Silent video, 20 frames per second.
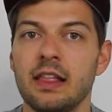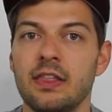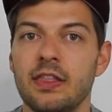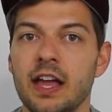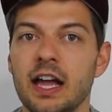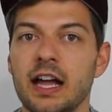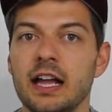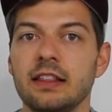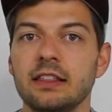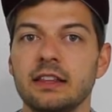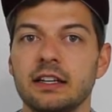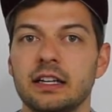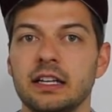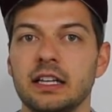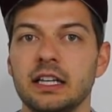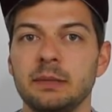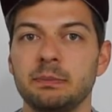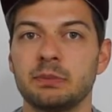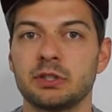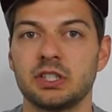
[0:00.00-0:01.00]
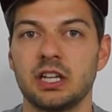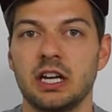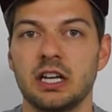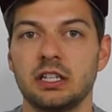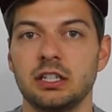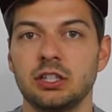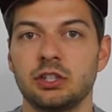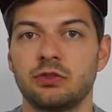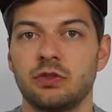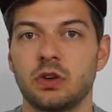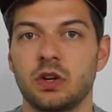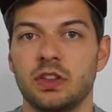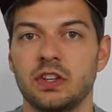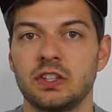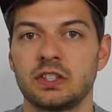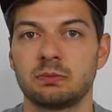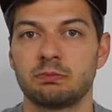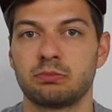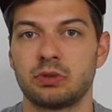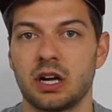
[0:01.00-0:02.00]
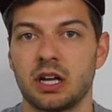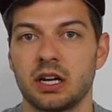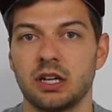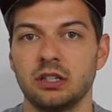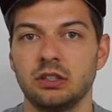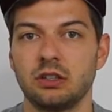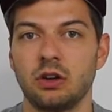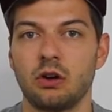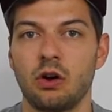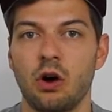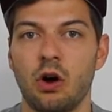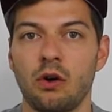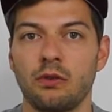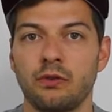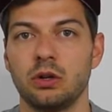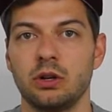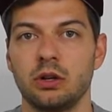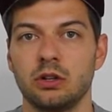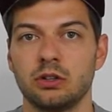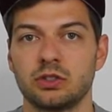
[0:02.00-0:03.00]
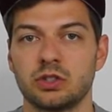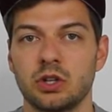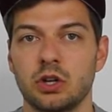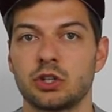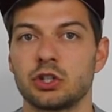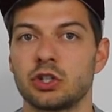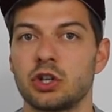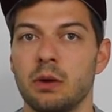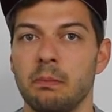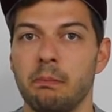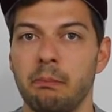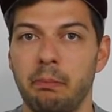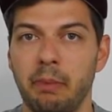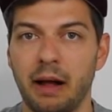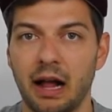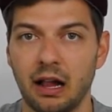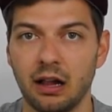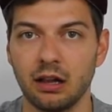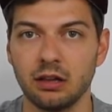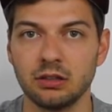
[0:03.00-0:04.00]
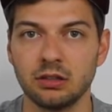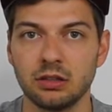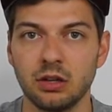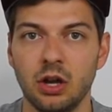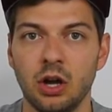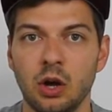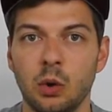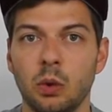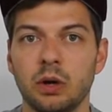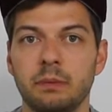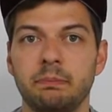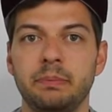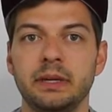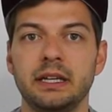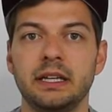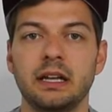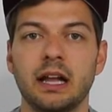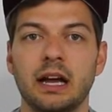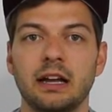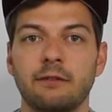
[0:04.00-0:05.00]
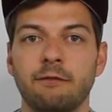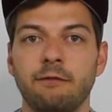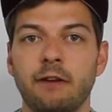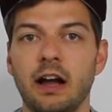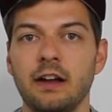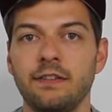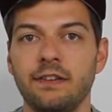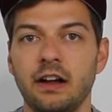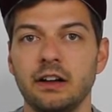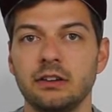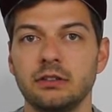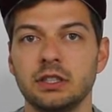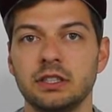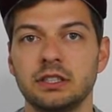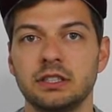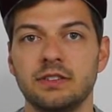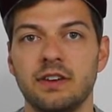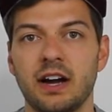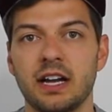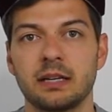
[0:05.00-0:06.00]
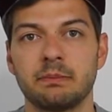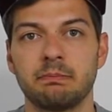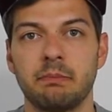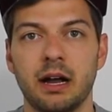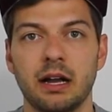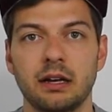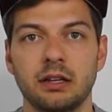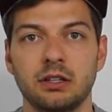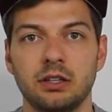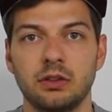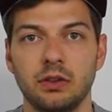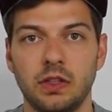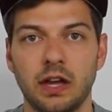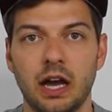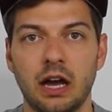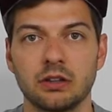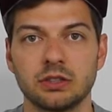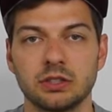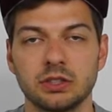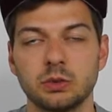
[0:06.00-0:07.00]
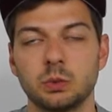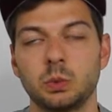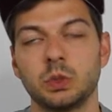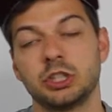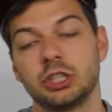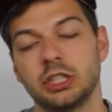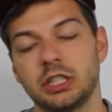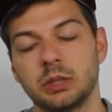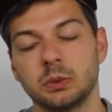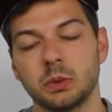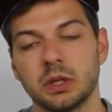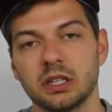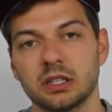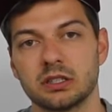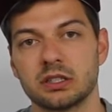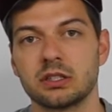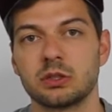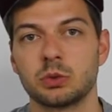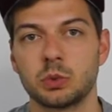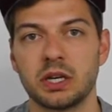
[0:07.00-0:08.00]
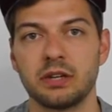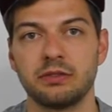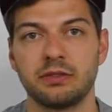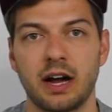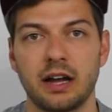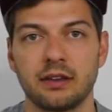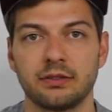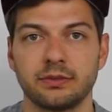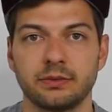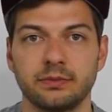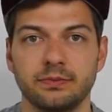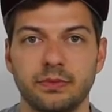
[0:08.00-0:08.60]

then the click percentage for this product of search term belt would be like 500 divided by 2000, which equals 25.